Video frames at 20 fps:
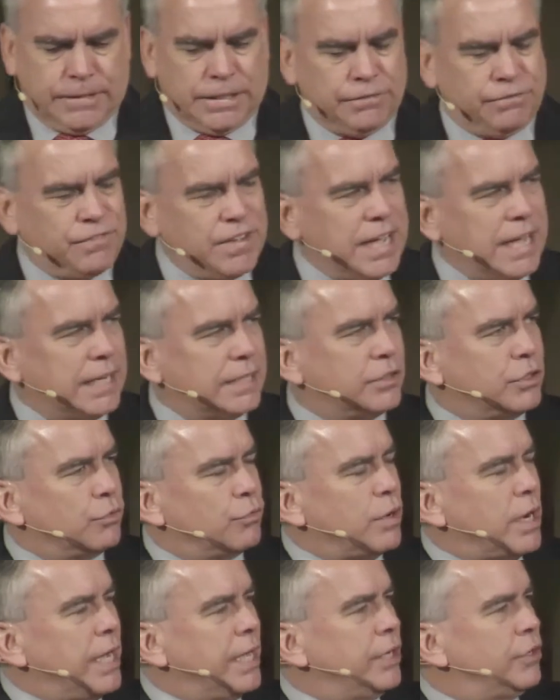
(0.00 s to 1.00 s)
In fact, the
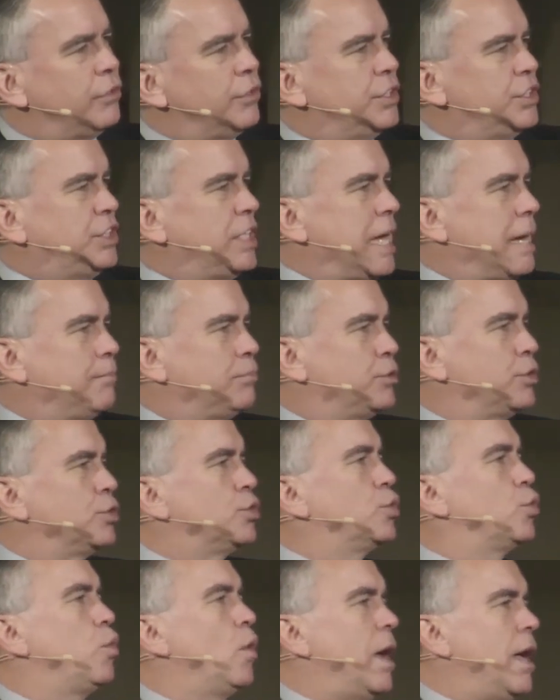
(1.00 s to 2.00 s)
writer in chapter
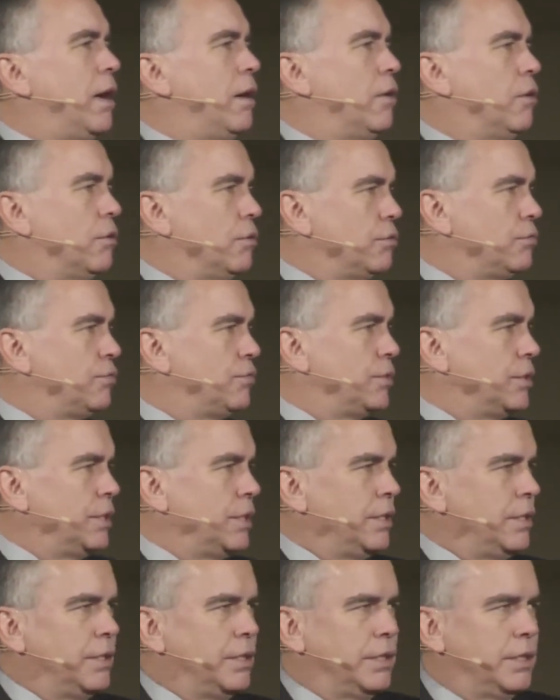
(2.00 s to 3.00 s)
12
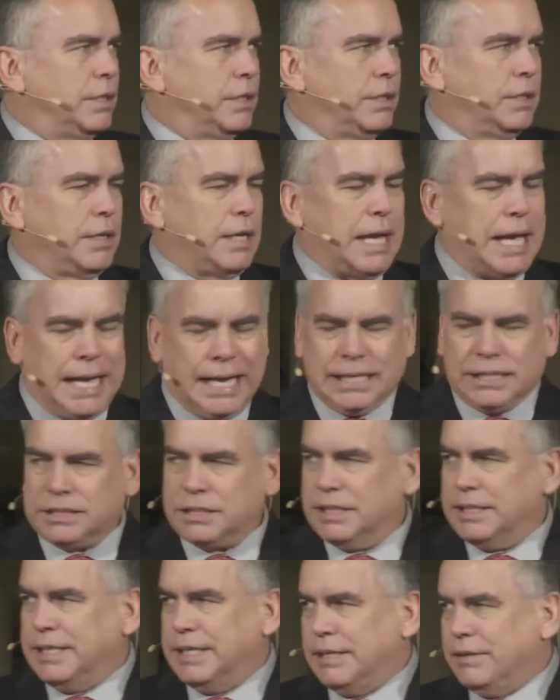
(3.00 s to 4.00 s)

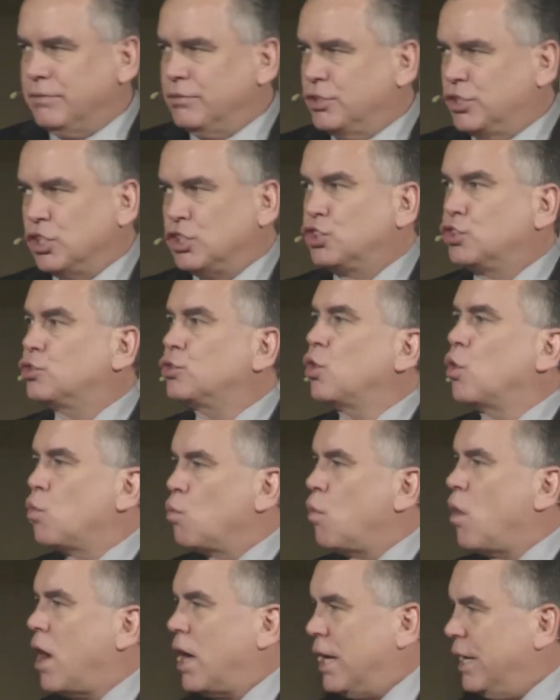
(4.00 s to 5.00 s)
actually gives the so
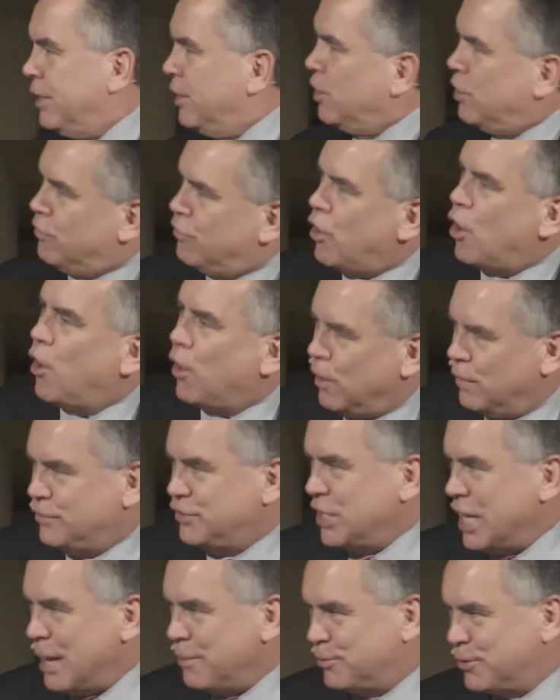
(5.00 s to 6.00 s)
what of all of
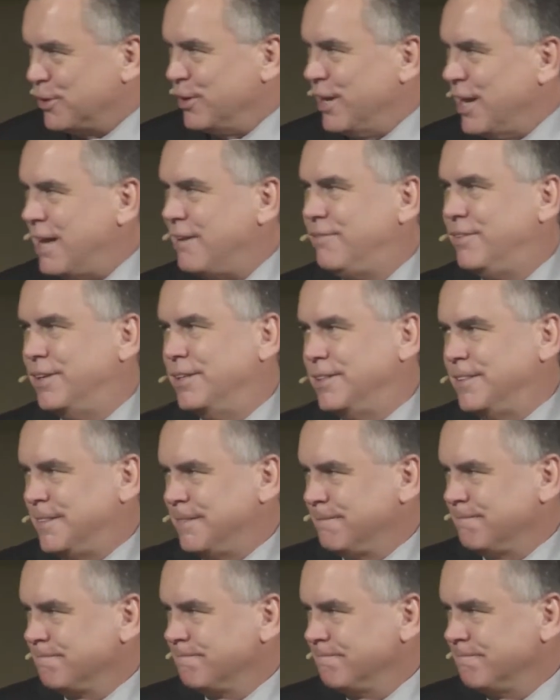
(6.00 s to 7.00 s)
chapter 11.
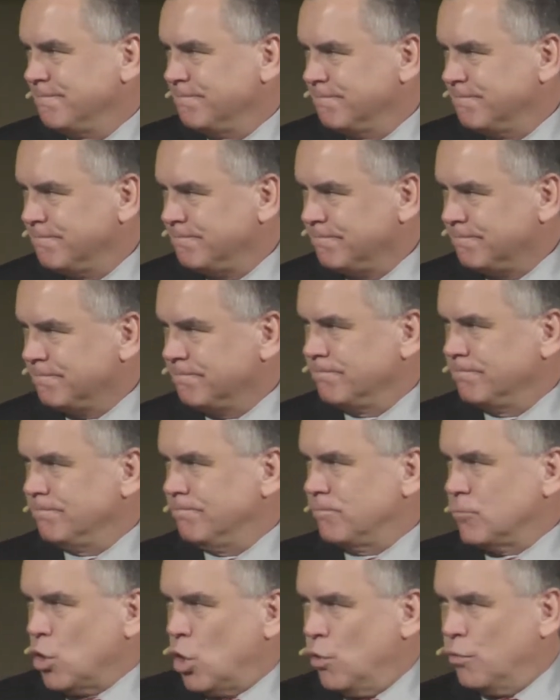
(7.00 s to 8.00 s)

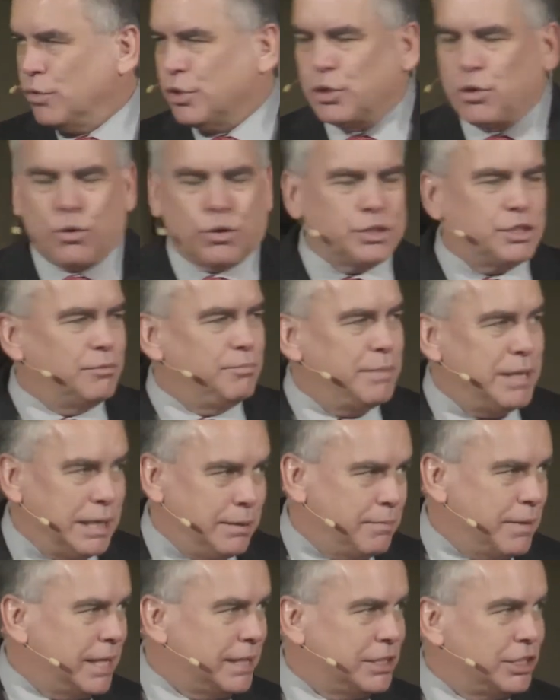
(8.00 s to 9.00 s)
Over the course of
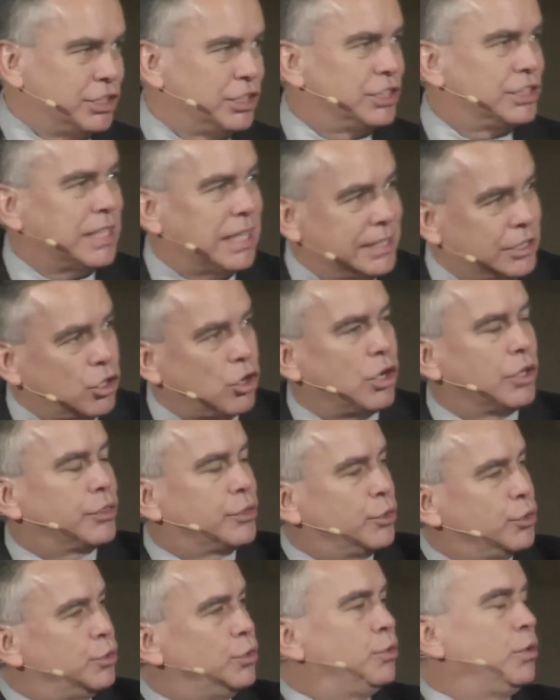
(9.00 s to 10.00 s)
many messages, I
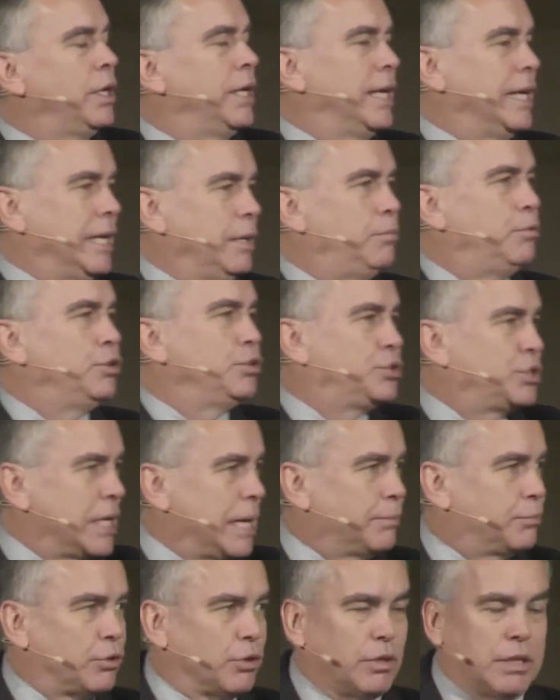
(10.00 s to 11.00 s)
taught through Hebrews
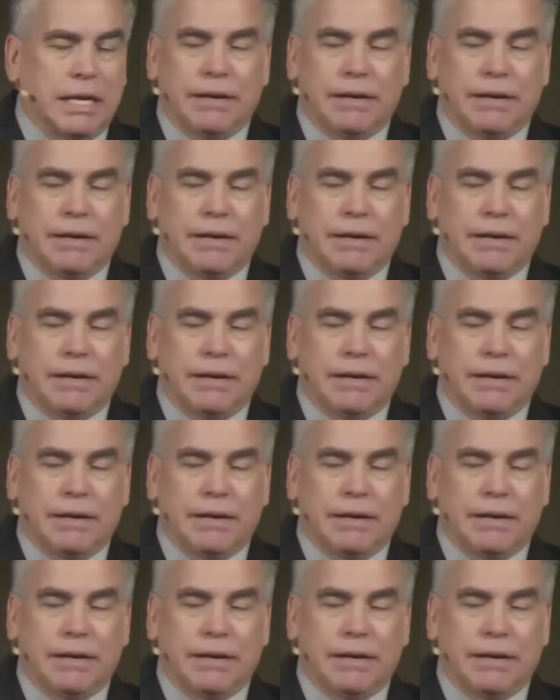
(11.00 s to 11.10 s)
chapter